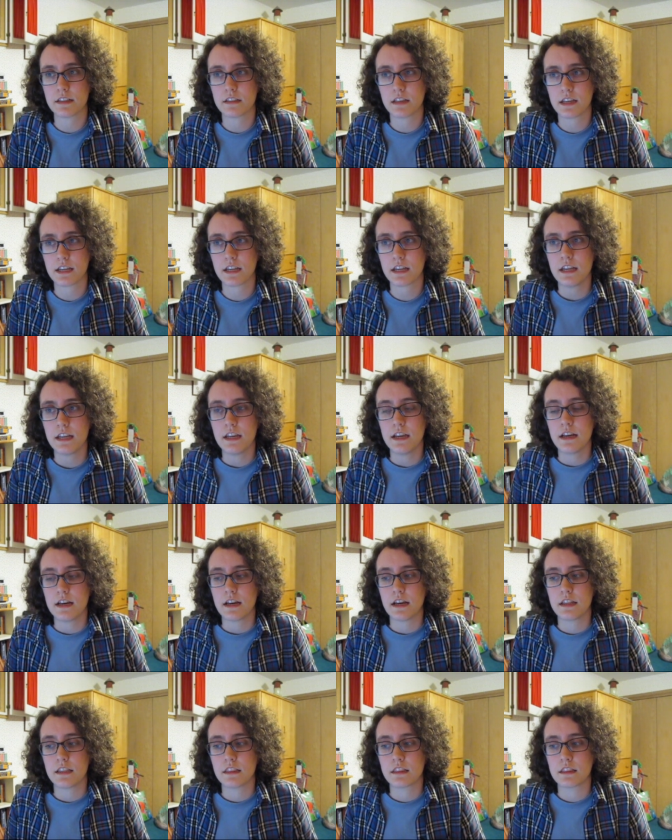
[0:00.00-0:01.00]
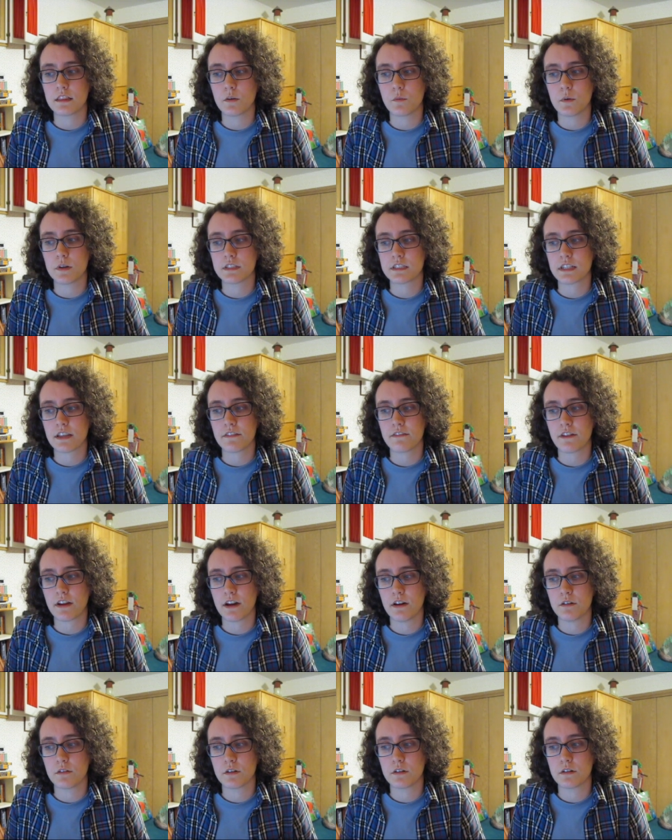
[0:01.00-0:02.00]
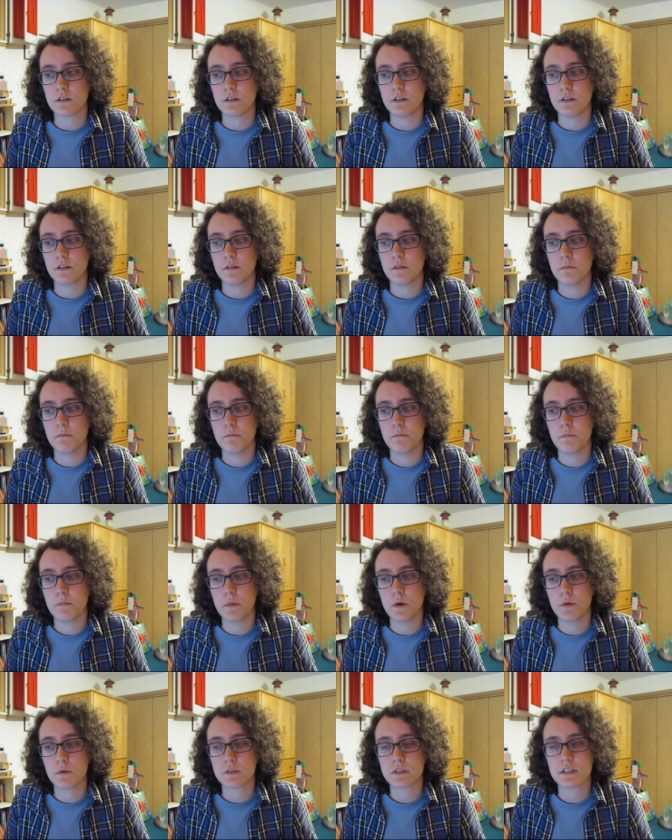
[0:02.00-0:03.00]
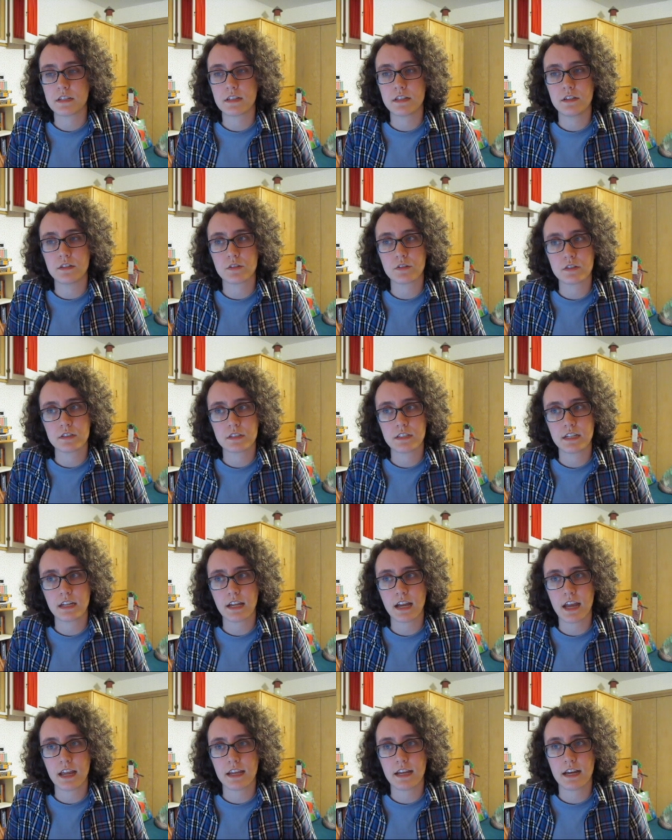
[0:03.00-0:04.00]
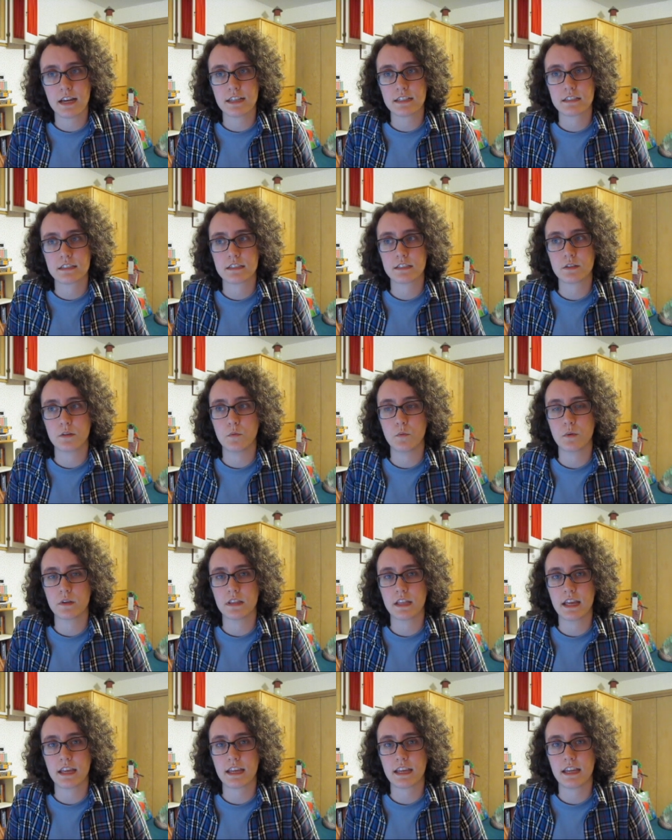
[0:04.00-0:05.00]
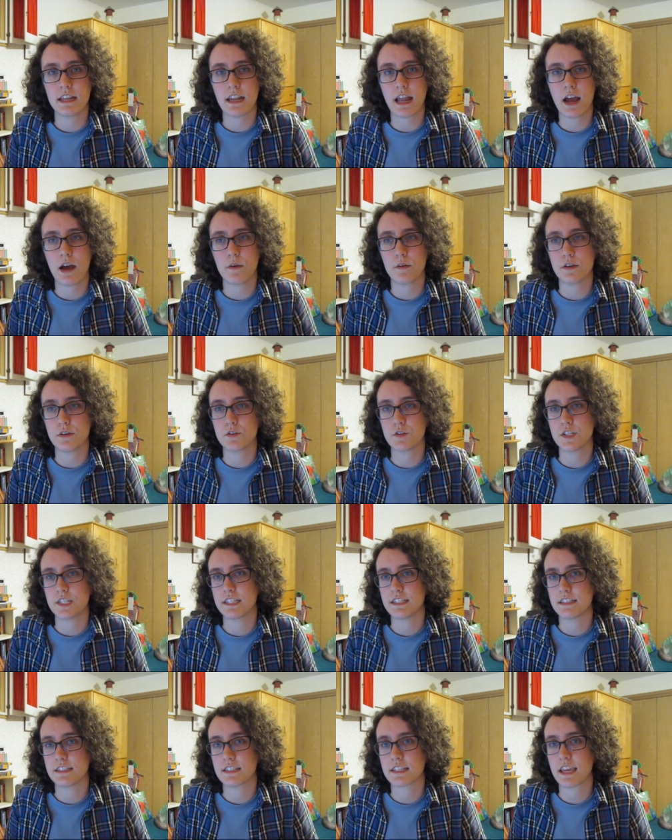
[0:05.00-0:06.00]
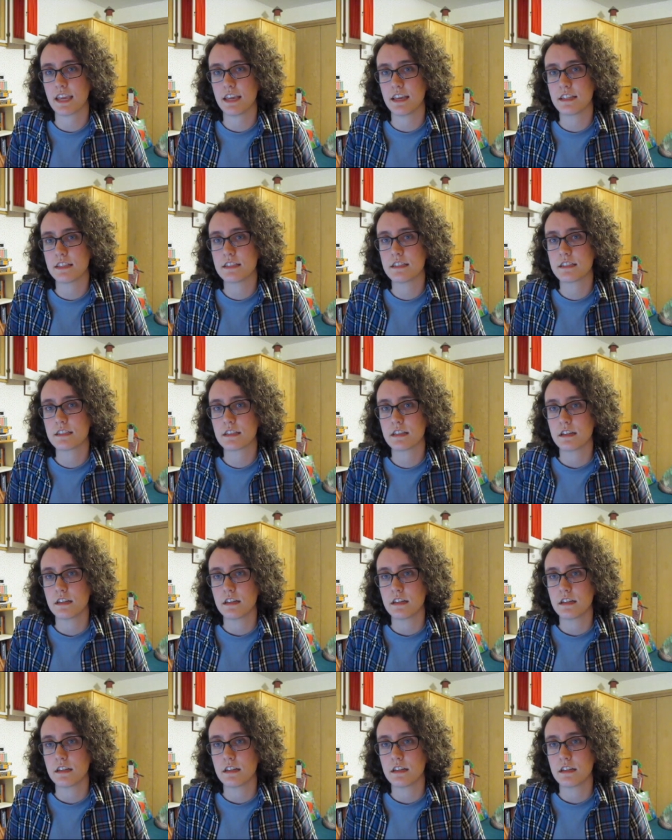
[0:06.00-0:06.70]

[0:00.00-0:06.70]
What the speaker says: Like, the ones I found most interesting, I guess, were, like, in how he treats his kids.